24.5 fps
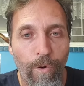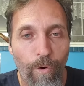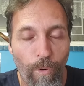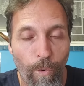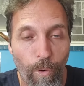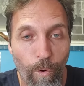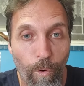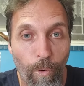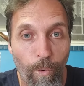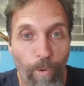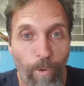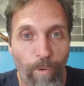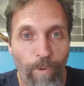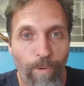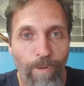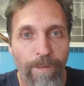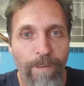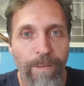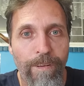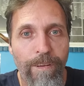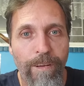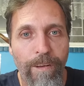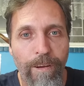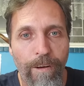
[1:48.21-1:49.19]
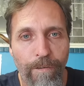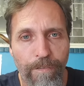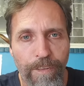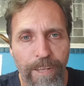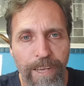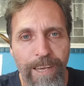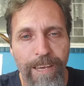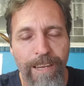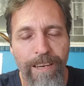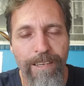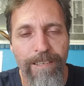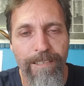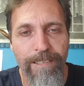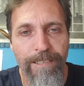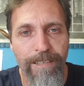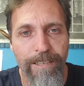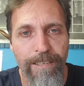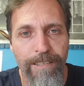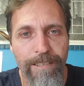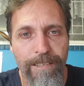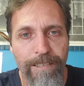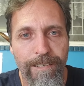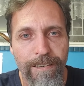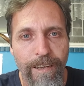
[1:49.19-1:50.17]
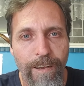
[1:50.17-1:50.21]
all of the
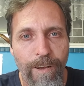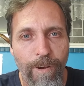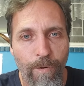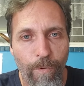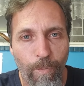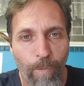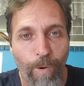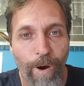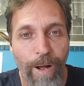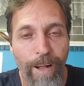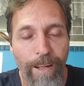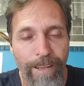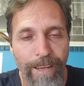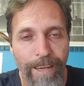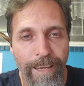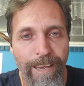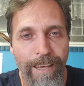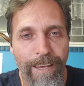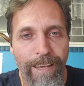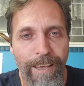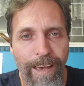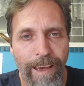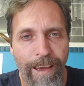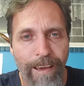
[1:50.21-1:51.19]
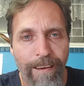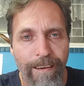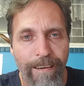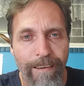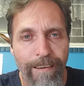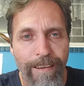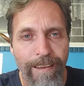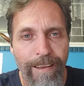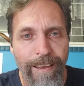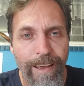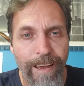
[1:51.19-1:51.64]
innocents while he can,